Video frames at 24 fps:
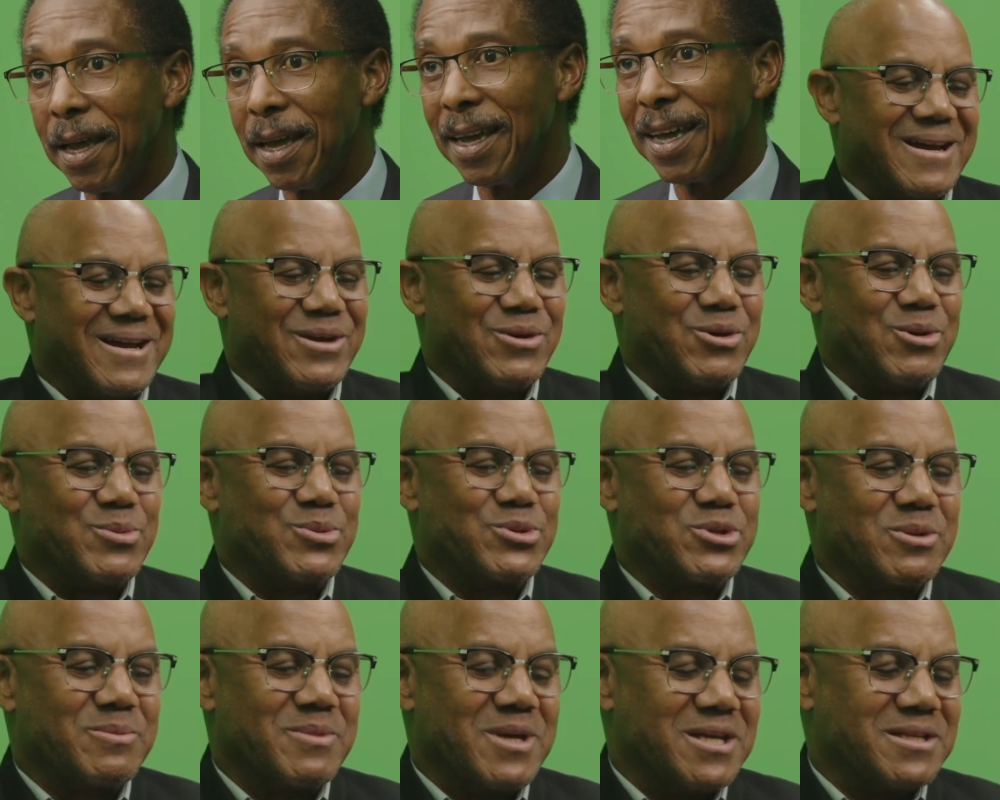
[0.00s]
I hope
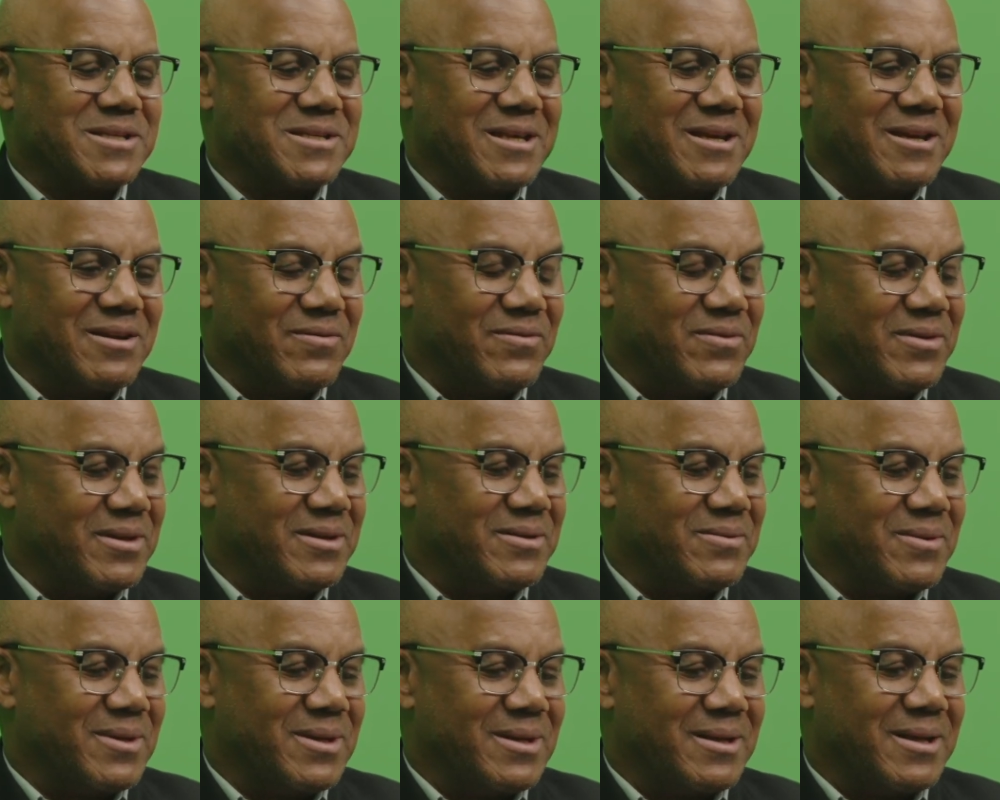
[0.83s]
so myself.
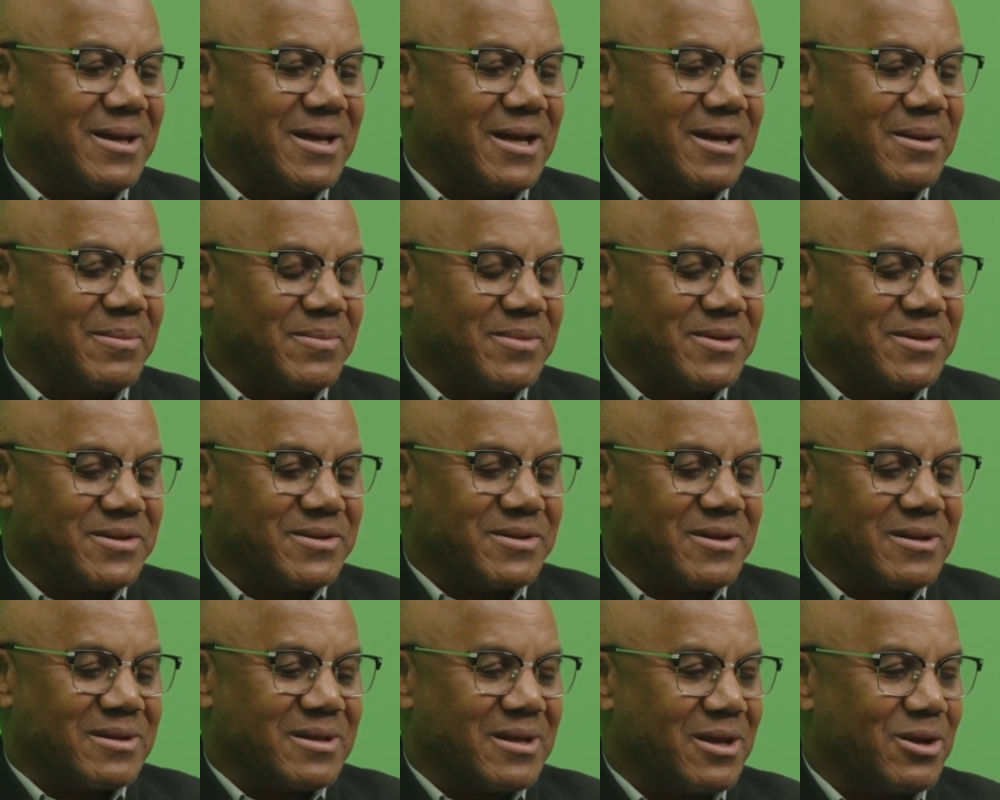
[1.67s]
It will a
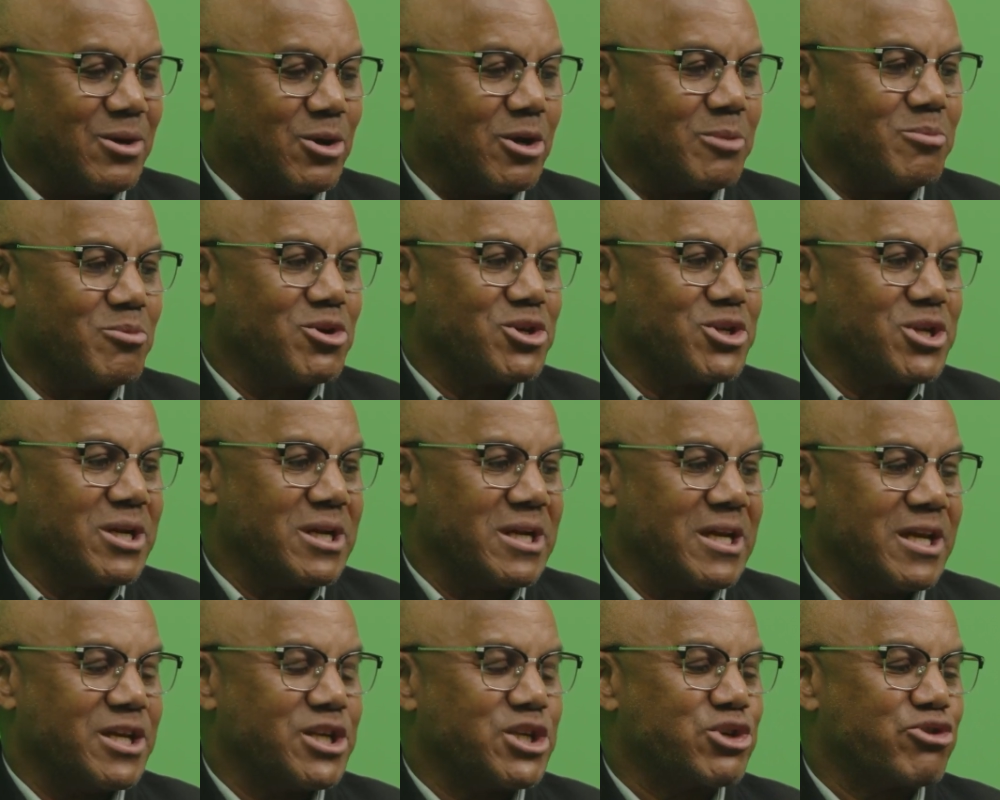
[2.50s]
lot more
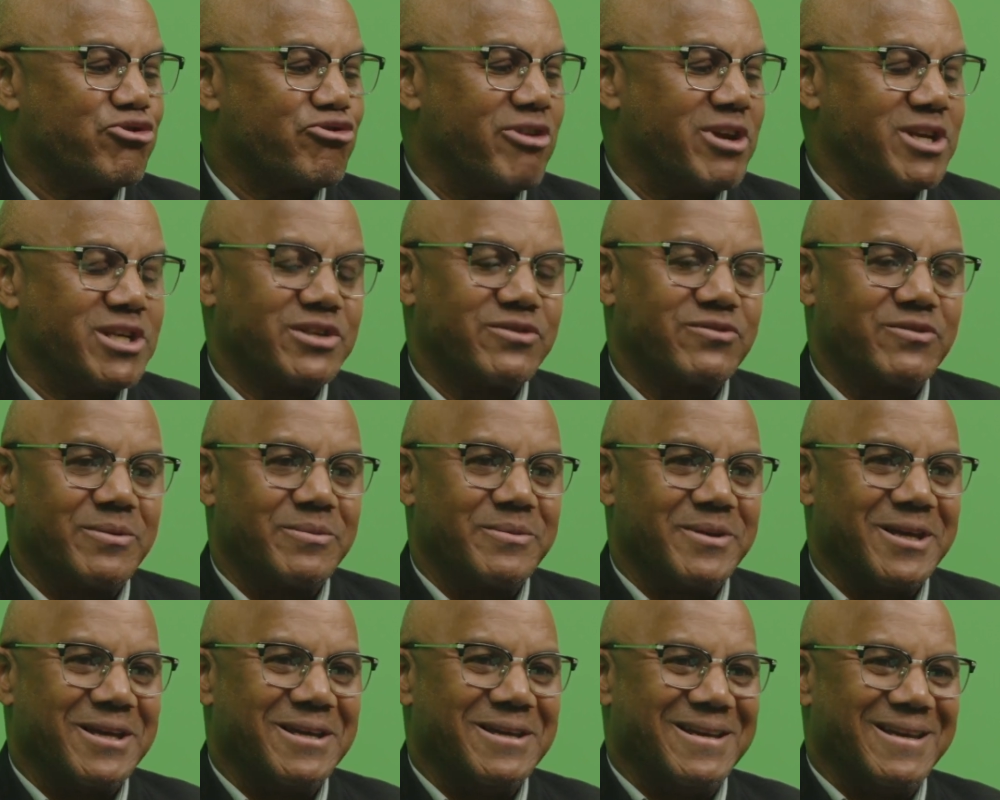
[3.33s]
less stress for me.